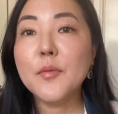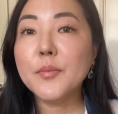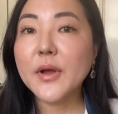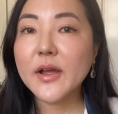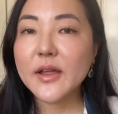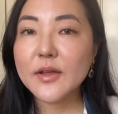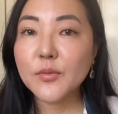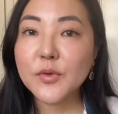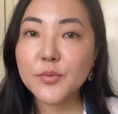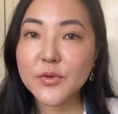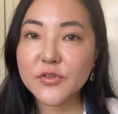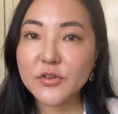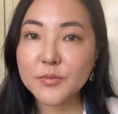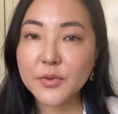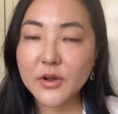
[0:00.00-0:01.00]
But with
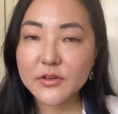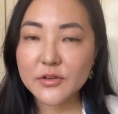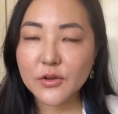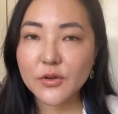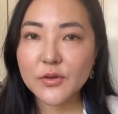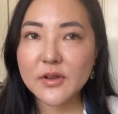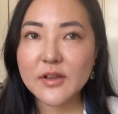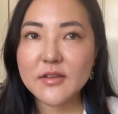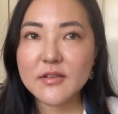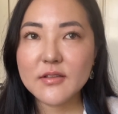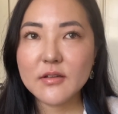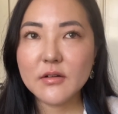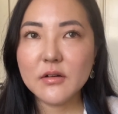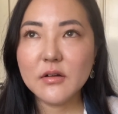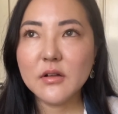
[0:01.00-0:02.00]
Brigitte Bardot, it's
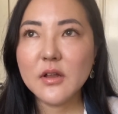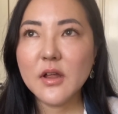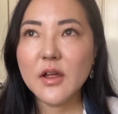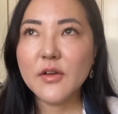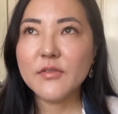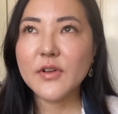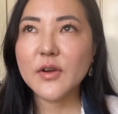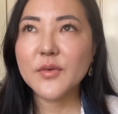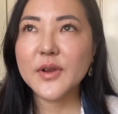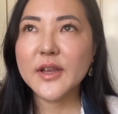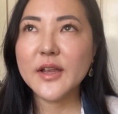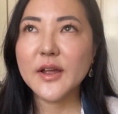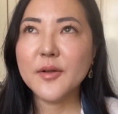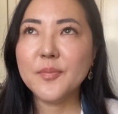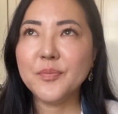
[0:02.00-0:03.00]
still
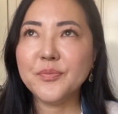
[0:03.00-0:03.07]
very,